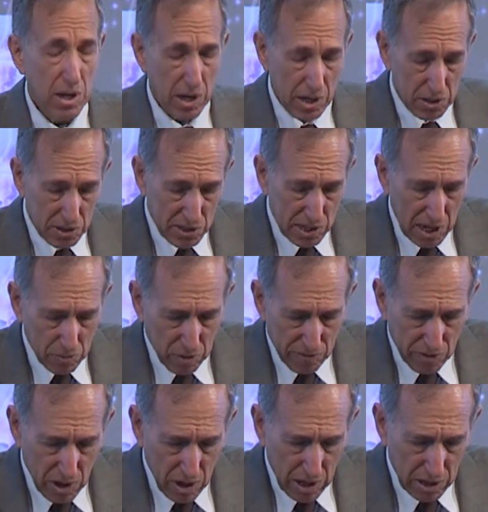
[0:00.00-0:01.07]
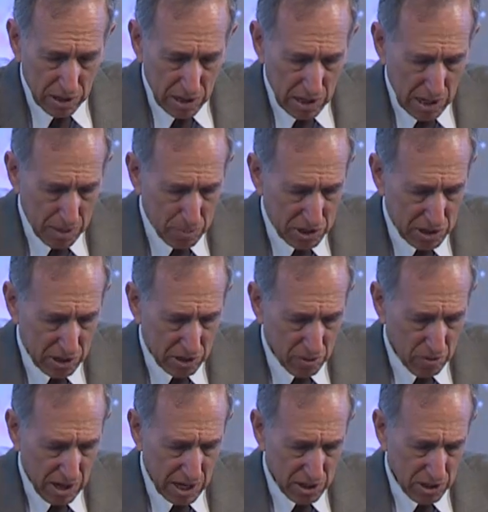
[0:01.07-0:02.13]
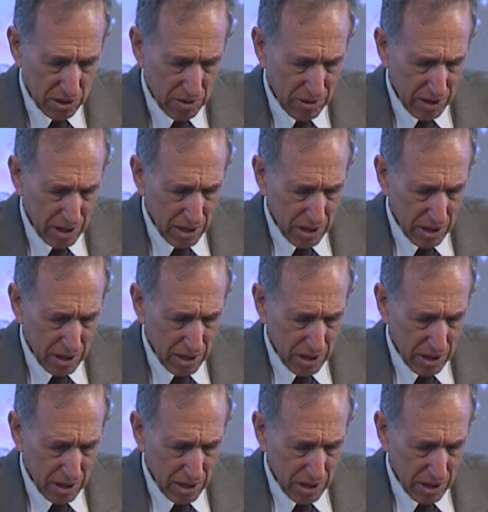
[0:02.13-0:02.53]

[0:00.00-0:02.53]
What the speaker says: And instead, we've gone in the opposite direction.